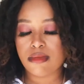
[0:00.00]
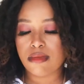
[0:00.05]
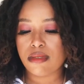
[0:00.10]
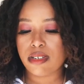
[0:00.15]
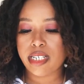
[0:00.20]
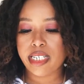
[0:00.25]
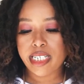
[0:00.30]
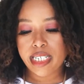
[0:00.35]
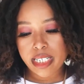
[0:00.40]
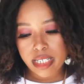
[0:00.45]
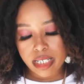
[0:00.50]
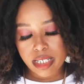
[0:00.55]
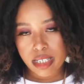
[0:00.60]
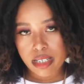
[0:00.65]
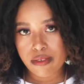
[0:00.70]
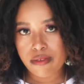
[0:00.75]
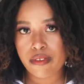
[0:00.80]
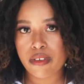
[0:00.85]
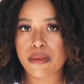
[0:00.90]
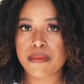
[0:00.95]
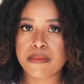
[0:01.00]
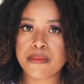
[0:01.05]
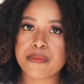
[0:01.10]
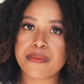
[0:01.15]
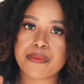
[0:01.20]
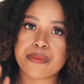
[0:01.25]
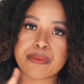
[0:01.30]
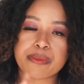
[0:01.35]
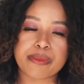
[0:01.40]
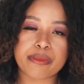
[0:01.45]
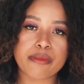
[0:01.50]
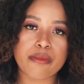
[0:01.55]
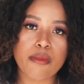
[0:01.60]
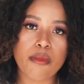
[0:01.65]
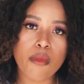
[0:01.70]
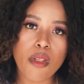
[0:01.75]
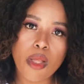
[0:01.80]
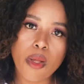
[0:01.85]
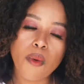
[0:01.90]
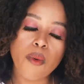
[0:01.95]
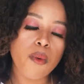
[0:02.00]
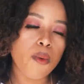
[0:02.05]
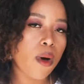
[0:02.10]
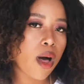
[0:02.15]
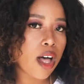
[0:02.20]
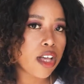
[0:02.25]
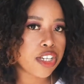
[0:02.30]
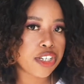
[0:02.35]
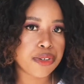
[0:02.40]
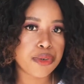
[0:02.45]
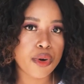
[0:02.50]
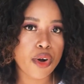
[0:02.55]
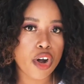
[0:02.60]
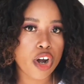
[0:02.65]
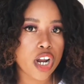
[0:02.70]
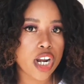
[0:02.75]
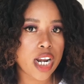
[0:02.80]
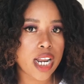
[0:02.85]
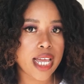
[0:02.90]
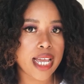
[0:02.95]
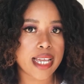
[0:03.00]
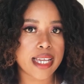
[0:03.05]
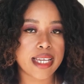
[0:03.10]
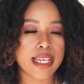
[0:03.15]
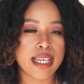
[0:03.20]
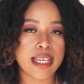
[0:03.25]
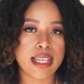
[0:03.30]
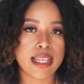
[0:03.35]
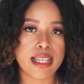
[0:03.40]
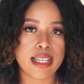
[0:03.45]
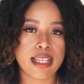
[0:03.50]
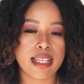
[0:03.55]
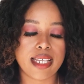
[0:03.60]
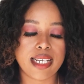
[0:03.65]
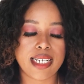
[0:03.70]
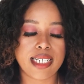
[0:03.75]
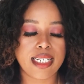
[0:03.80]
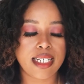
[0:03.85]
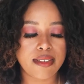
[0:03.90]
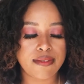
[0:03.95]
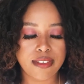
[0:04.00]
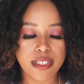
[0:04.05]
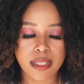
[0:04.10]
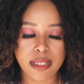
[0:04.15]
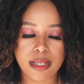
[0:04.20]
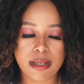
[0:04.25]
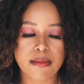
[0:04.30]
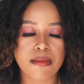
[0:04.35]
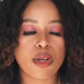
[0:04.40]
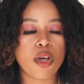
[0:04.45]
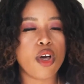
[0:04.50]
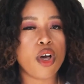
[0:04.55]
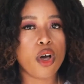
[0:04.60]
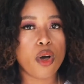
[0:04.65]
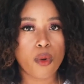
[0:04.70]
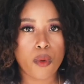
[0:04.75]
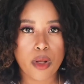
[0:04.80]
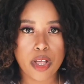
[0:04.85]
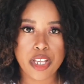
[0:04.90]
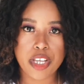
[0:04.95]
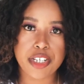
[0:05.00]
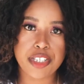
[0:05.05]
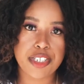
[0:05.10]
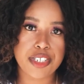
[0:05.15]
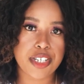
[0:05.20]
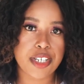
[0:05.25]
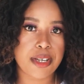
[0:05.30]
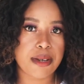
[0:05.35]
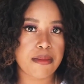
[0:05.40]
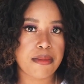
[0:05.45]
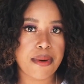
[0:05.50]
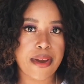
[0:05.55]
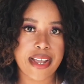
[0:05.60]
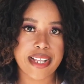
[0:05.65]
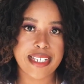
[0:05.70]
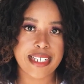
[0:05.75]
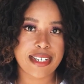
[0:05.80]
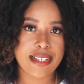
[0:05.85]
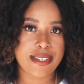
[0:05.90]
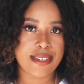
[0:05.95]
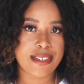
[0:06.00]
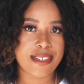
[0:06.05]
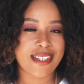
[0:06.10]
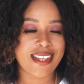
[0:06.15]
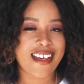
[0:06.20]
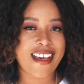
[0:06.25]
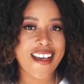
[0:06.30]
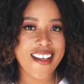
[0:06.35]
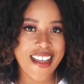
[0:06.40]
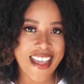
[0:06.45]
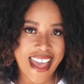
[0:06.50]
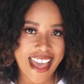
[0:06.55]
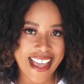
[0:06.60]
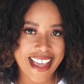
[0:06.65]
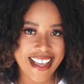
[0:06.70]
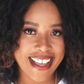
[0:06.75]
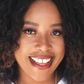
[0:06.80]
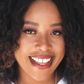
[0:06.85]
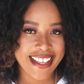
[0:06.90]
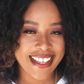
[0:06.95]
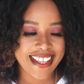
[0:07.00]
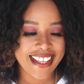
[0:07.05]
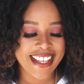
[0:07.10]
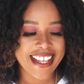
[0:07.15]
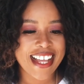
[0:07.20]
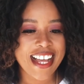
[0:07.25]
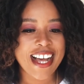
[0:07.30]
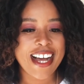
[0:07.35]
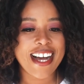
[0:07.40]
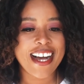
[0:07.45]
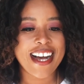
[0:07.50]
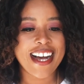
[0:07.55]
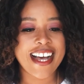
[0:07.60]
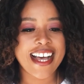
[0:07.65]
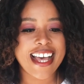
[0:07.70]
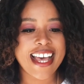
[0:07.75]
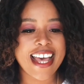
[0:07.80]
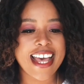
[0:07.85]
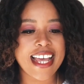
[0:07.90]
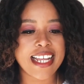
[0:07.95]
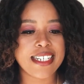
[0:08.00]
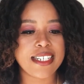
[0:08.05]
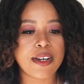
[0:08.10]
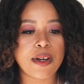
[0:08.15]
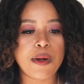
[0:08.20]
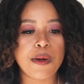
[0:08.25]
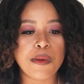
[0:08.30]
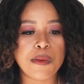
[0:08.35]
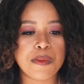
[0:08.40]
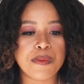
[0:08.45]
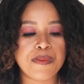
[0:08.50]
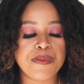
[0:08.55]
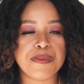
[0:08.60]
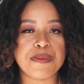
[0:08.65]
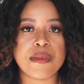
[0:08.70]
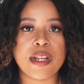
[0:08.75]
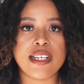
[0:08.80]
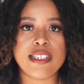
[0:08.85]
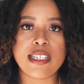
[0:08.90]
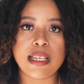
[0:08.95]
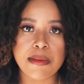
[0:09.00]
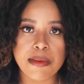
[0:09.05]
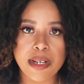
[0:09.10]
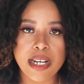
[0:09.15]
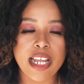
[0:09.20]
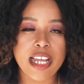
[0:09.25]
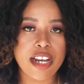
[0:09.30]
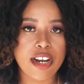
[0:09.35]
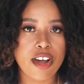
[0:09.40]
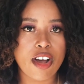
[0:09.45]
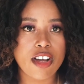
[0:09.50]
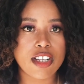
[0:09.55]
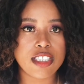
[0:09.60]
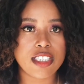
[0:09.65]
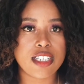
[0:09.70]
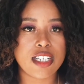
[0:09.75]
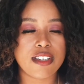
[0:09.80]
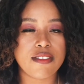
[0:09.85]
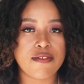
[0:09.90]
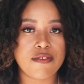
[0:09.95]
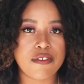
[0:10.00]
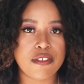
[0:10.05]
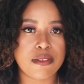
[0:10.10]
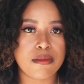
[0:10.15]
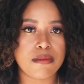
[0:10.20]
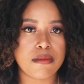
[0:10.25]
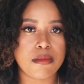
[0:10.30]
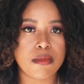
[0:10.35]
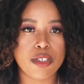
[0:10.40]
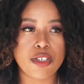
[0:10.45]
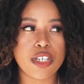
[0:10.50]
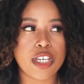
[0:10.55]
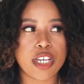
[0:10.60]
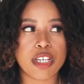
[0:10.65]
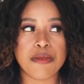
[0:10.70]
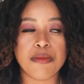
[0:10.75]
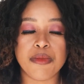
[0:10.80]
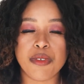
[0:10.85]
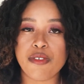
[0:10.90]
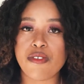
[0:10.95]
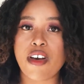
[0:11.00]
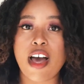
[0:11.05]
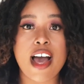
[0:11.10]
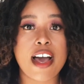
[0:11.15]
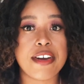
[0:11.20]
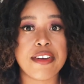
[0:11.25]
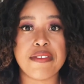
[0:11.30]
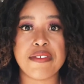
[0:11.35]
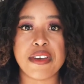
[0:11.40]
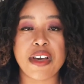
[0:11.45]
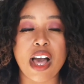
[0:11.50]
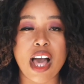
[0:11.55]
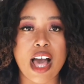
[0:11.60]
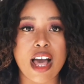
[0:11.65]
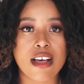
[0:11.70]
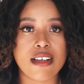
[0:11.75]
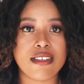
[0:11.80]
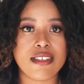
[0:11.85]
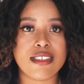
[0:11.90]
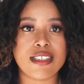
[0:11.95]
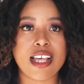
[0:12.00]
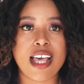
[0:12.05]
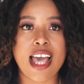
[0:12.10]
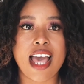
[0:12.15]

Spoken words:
leave while you are like leaving them while you're doing your practicals. Okay. And oh, someone had asked if you can move out of your house